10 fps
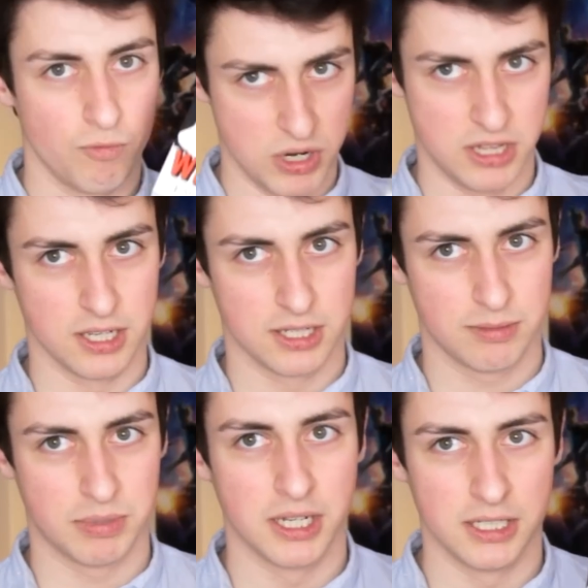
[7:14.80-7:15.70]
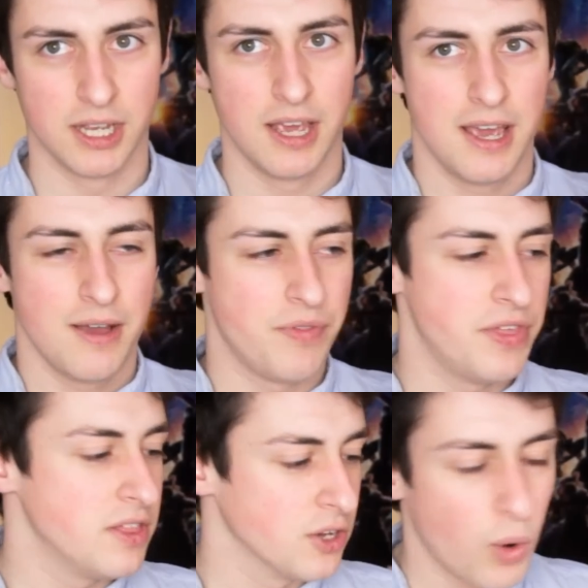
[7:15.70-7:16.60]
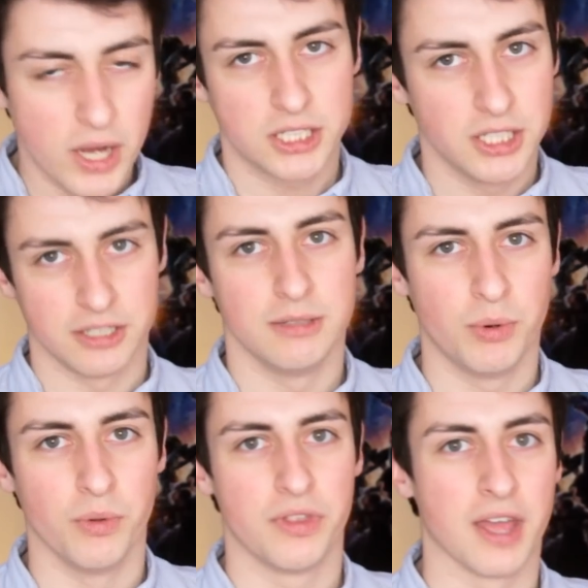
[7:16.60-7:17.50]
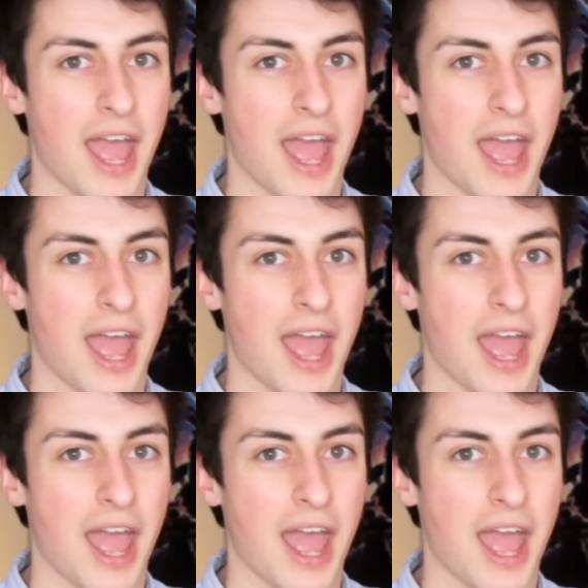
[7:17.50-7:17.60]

read this, because the questions aren't the important thing.